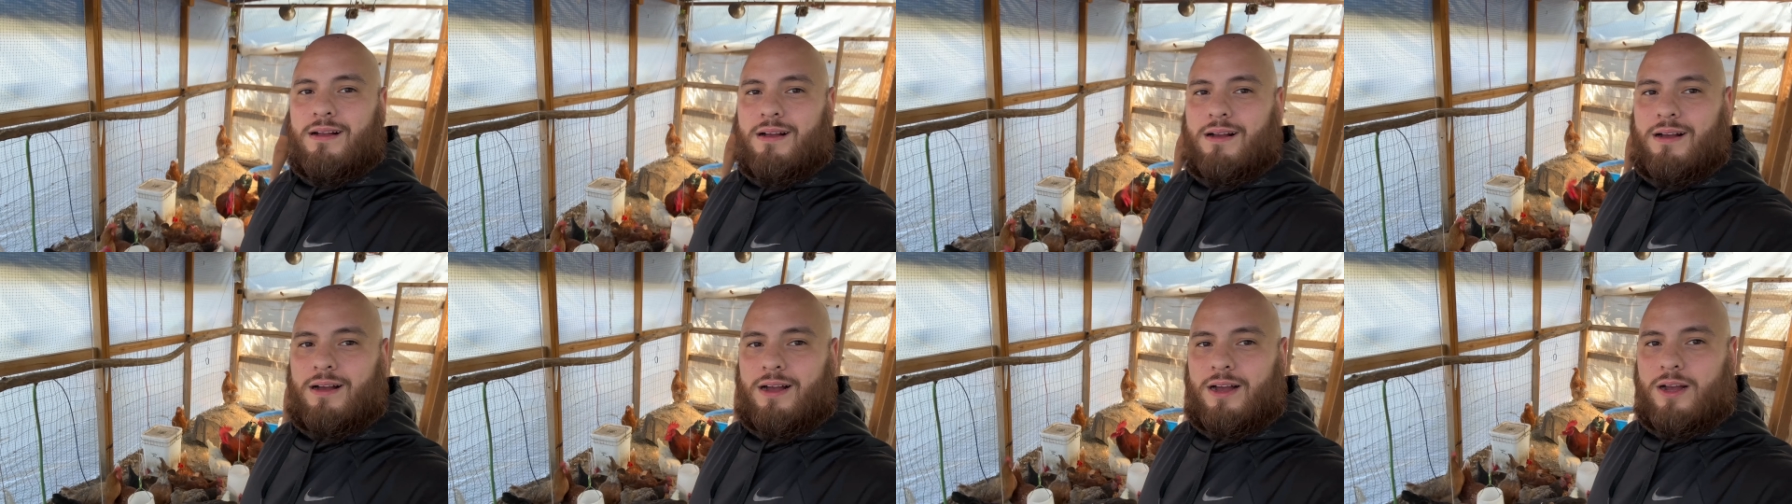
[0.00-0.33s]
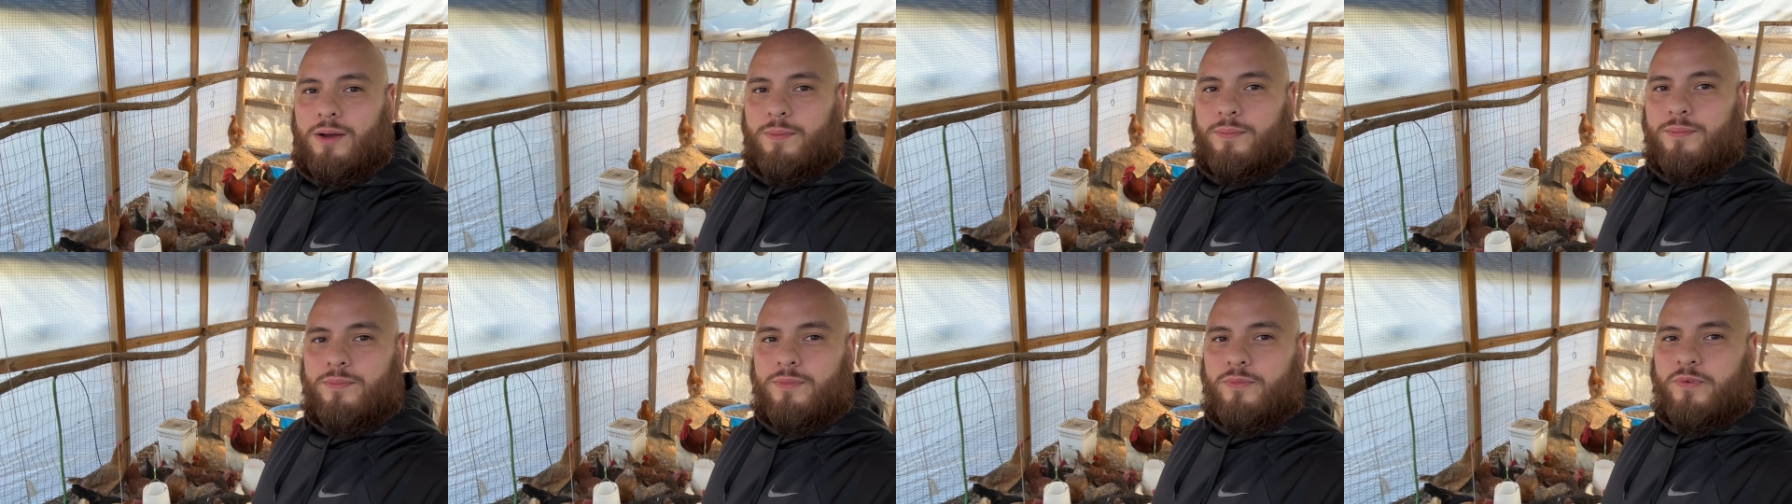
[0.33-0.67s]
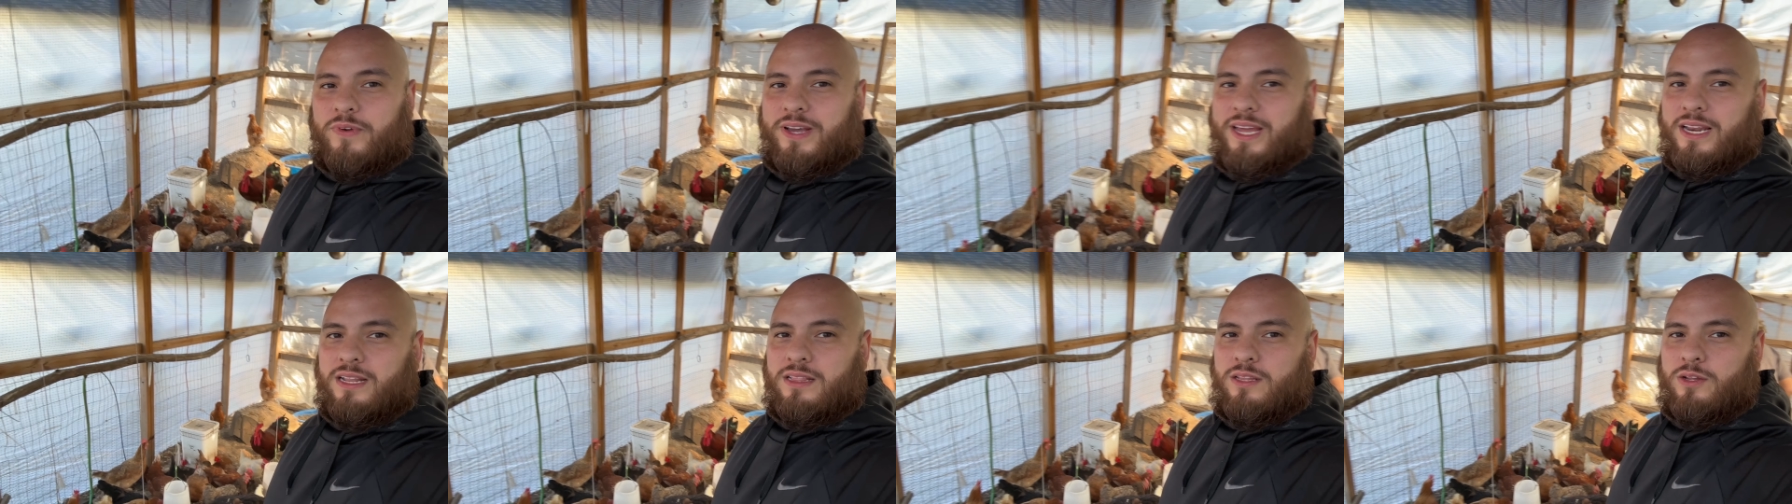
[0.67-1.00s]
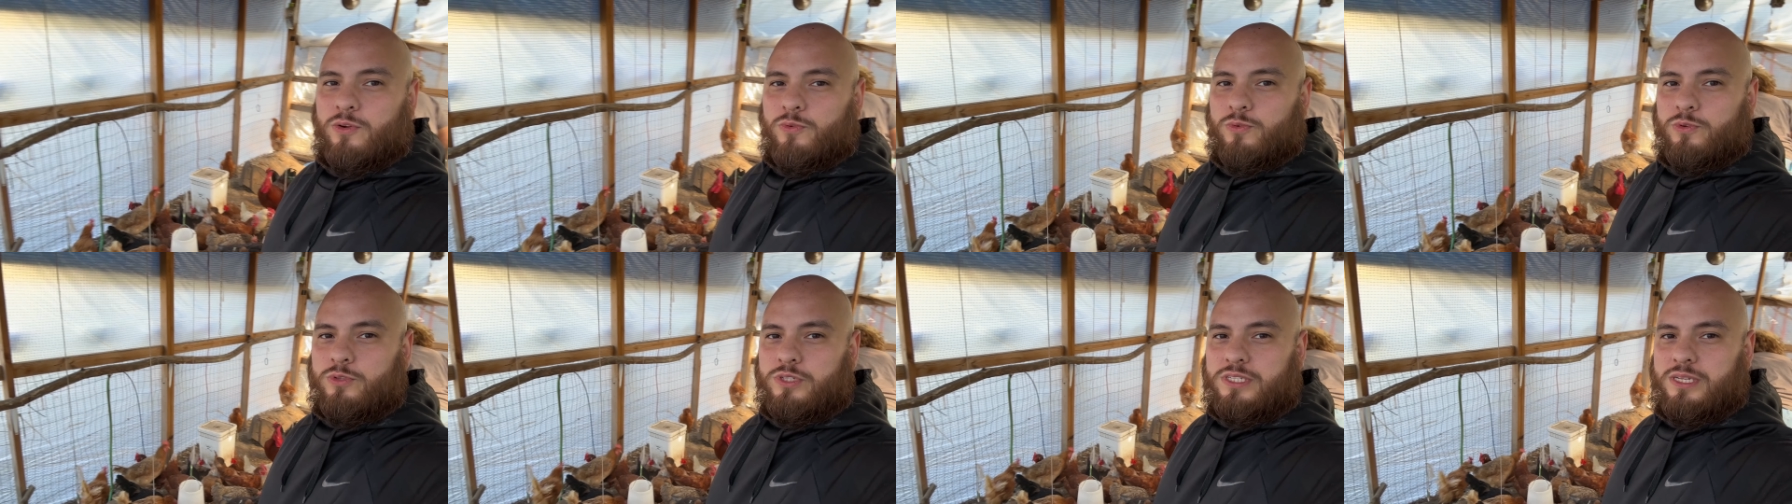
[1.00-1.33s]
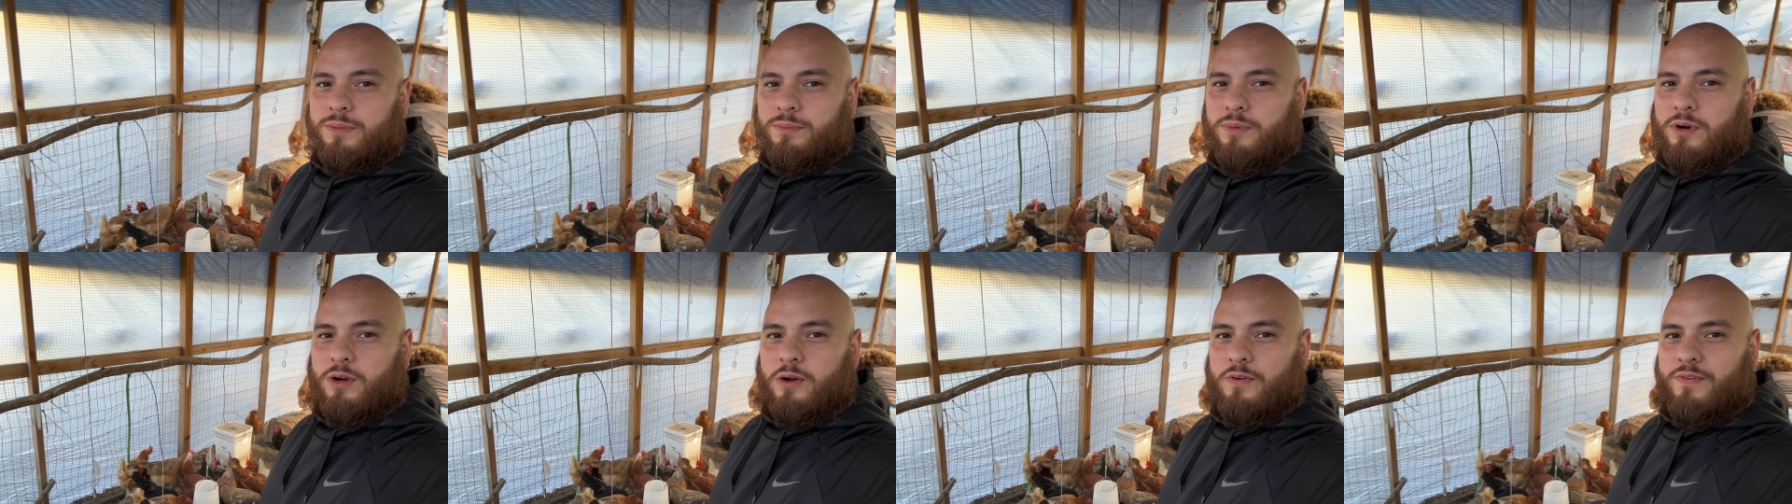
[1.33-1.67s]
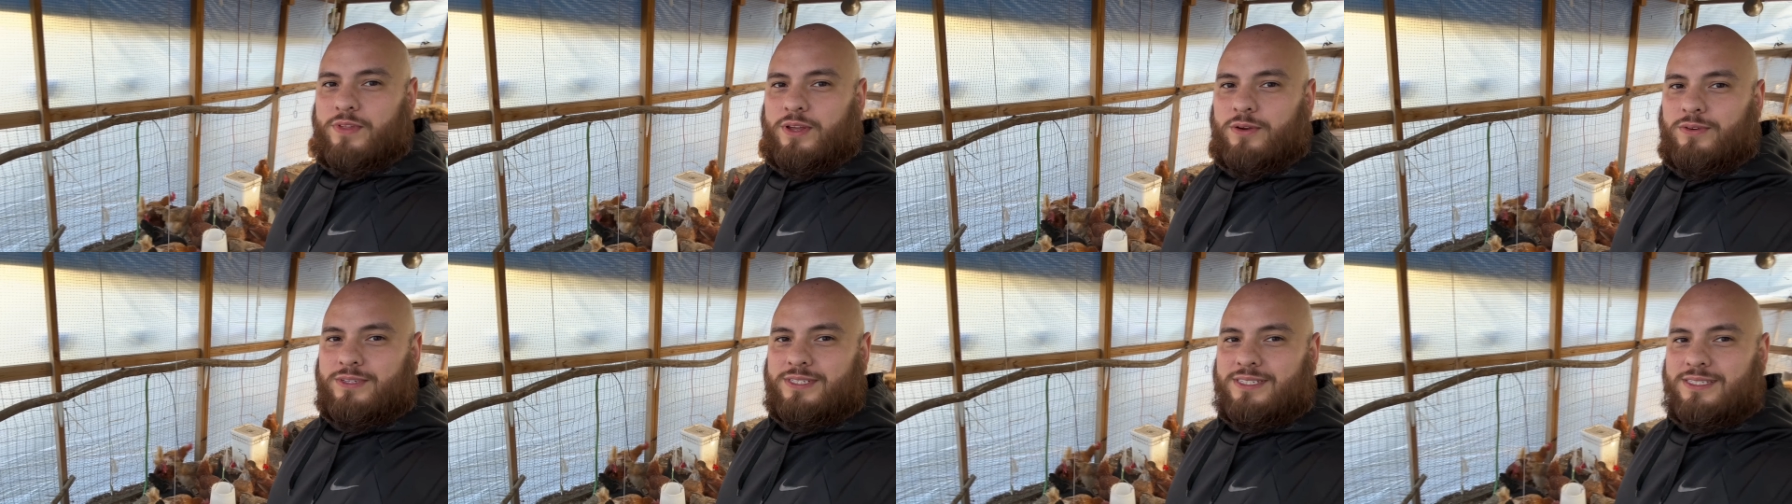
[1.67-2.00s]
Um, we got a little roosting bar over
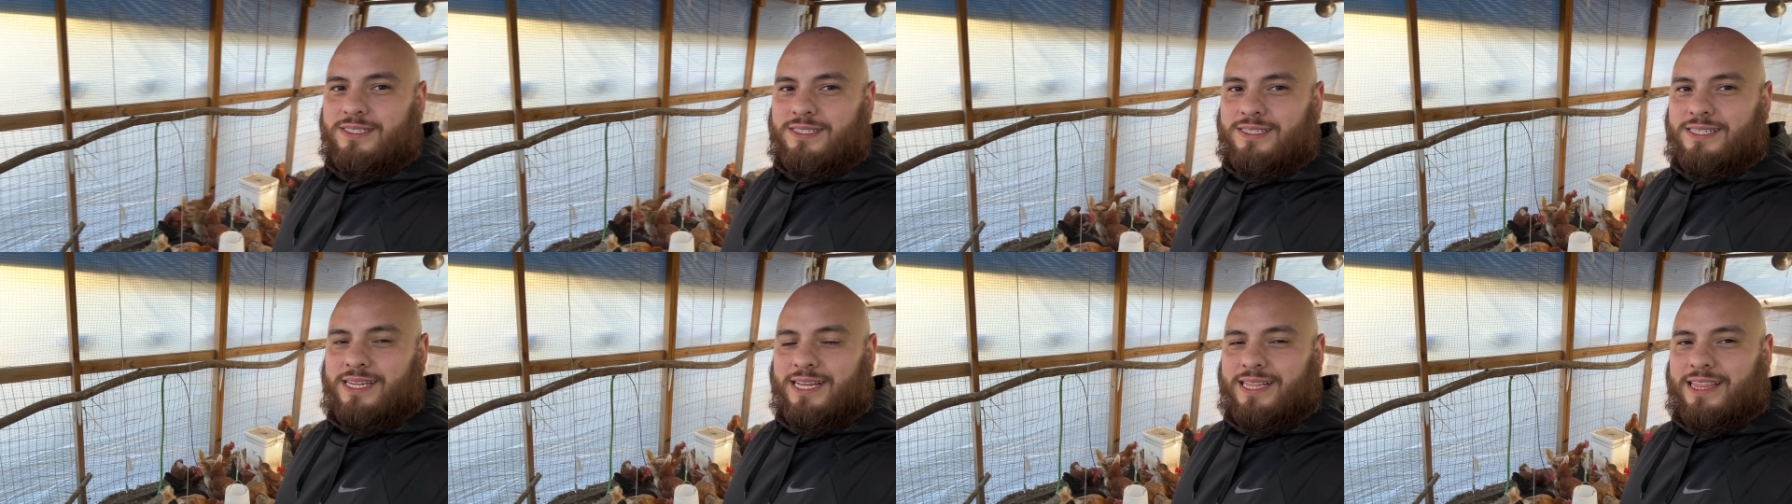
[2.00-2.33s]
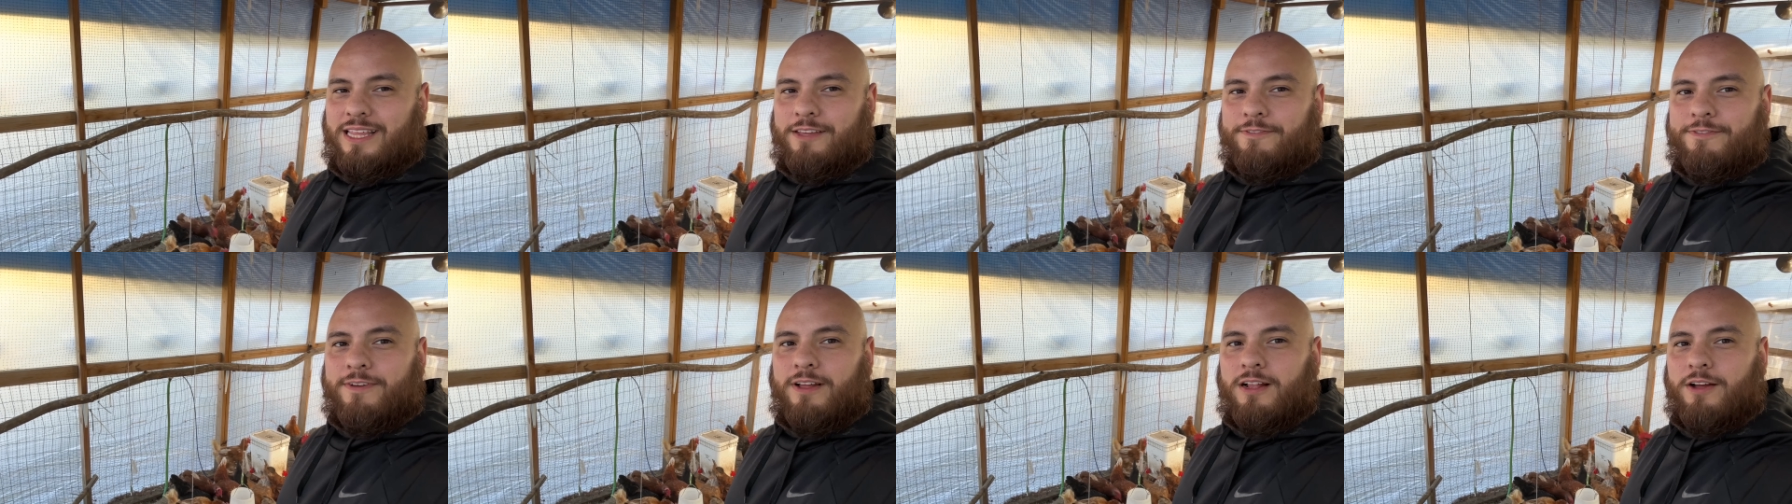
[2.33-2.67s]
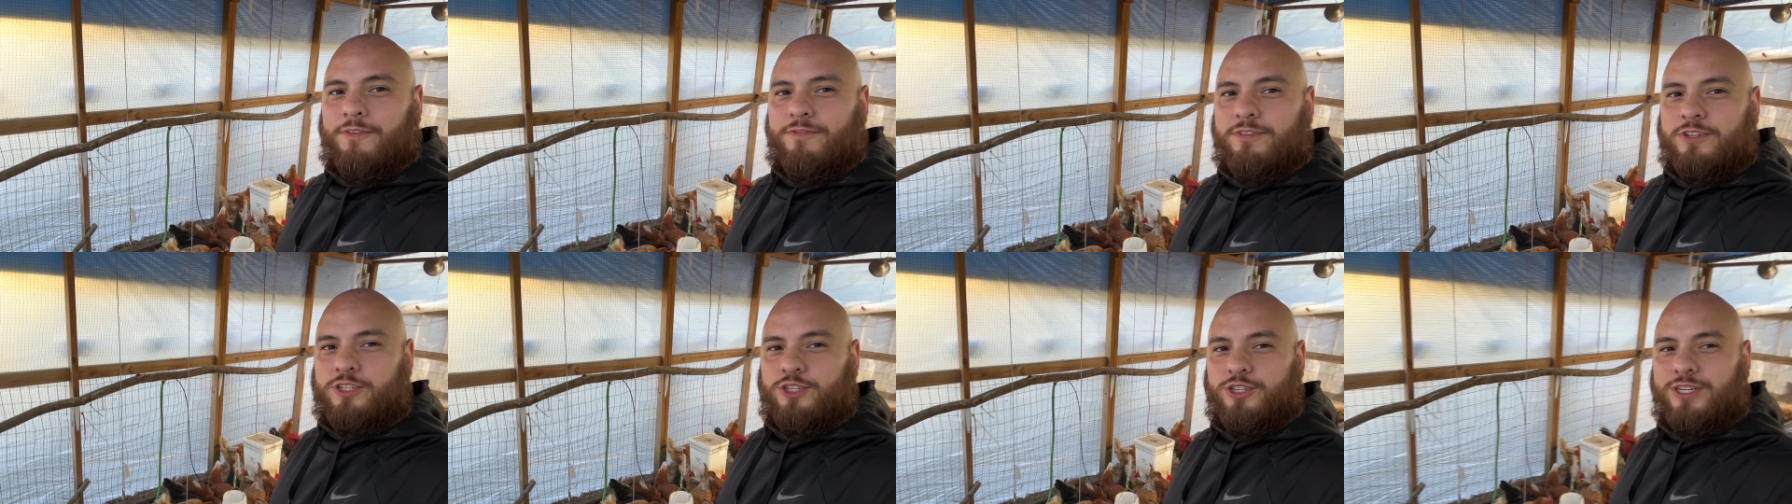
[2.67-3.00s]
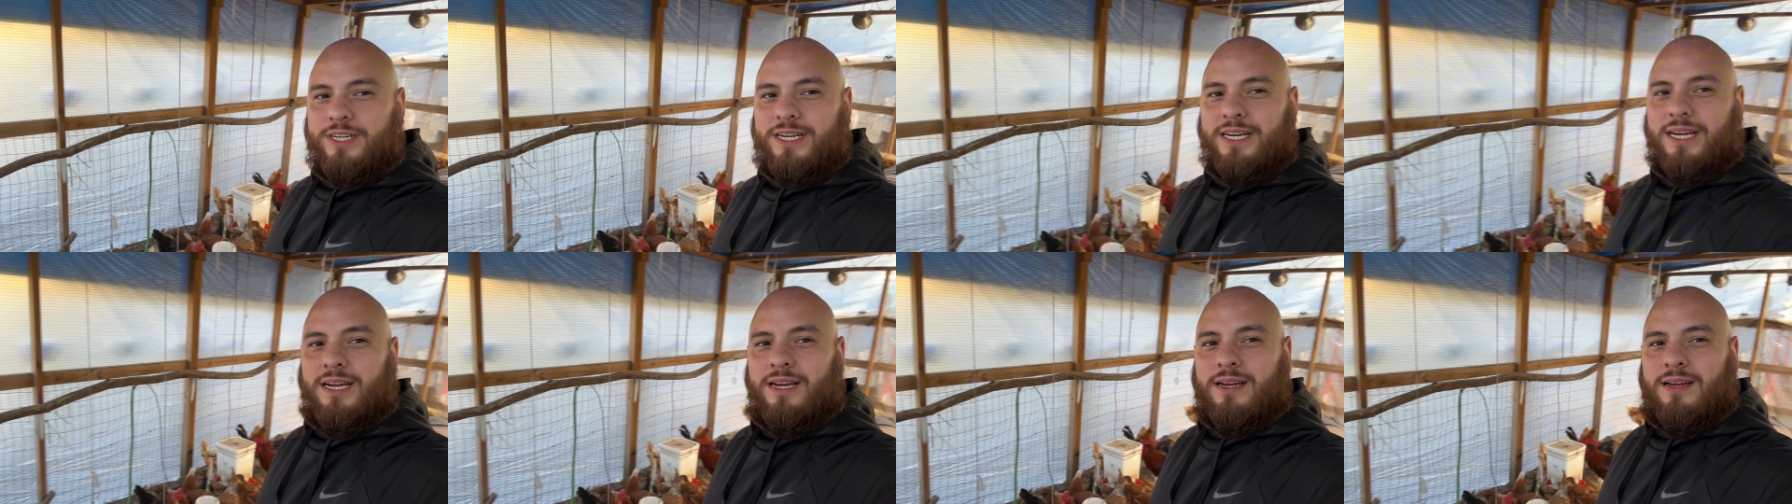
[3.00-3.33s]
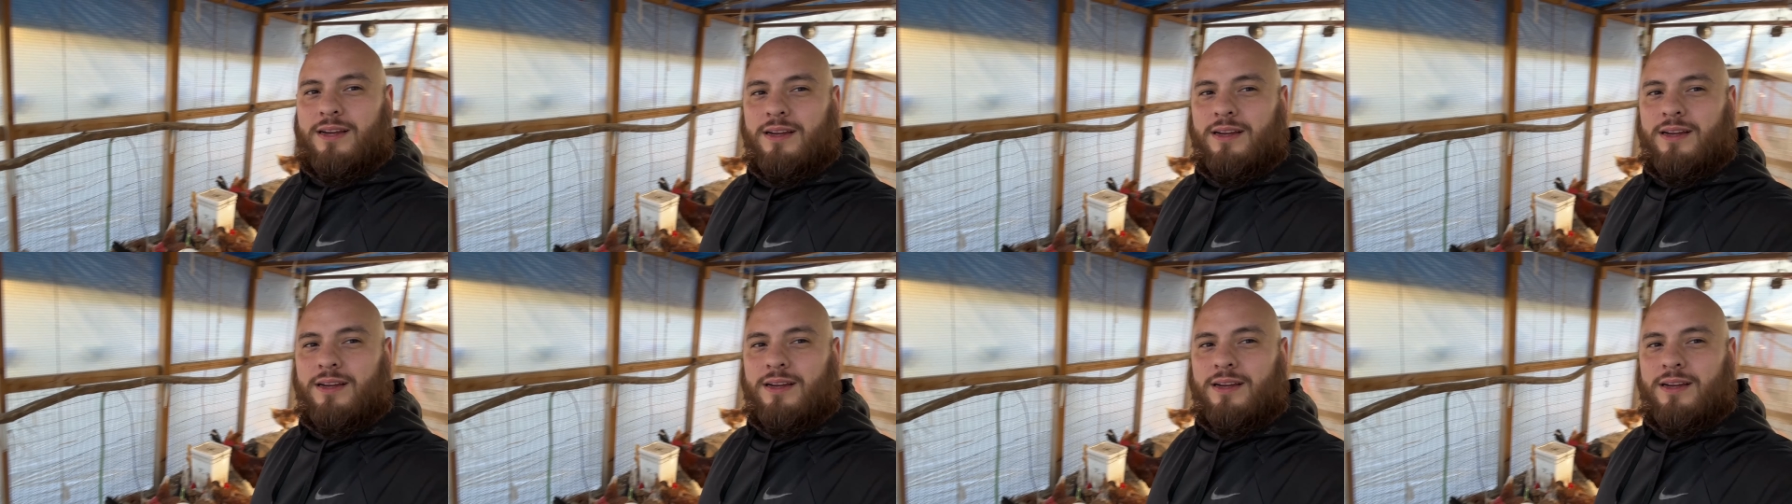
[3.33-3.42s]
there, which is a stick that fell off a tree.